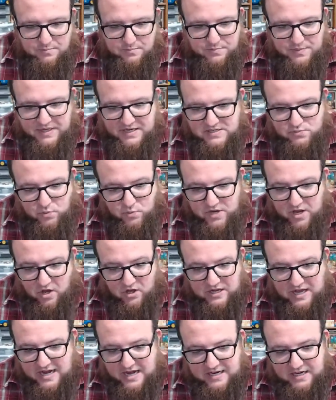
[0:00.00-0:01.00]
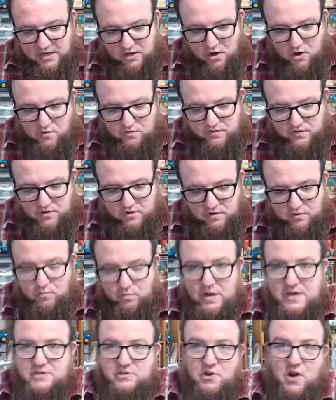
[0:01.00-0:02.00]
Because we all got to get over.
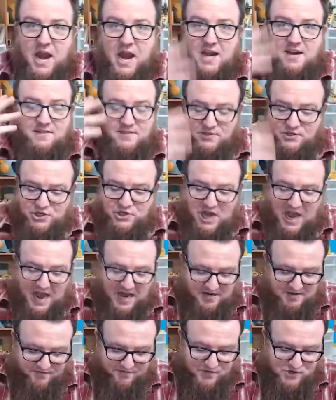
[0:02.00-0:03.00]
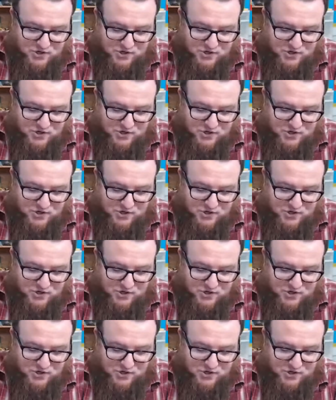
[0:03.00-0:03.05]
Raise your hand in the chat if